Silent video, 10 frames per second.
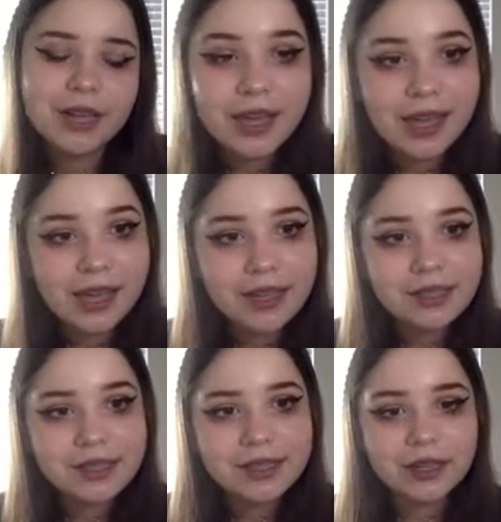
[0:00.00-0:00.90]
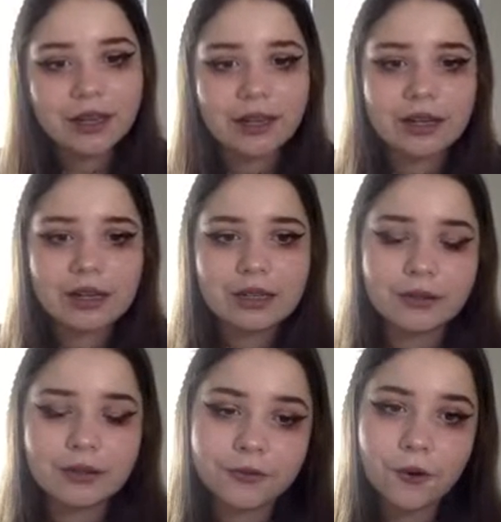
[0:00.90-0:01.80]
And
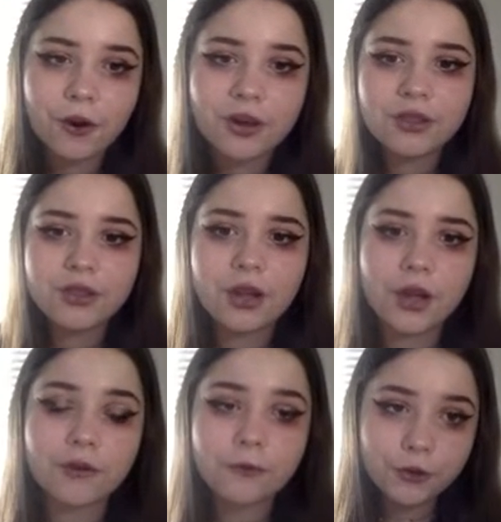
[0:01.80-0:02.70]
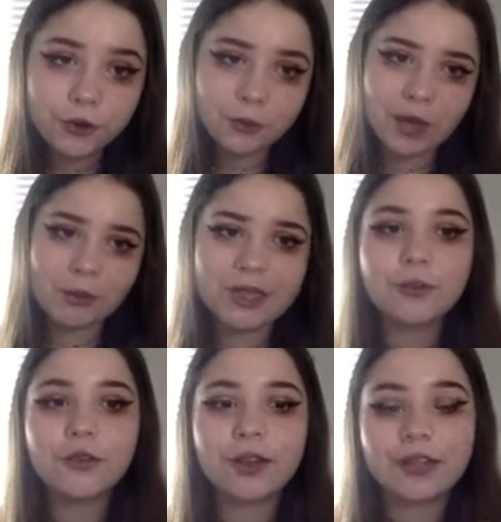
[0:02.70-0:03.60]
for the food web, let's move
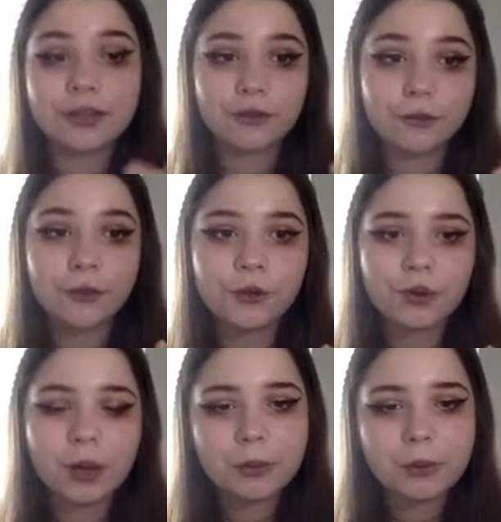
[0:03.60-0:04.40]
on to the food web.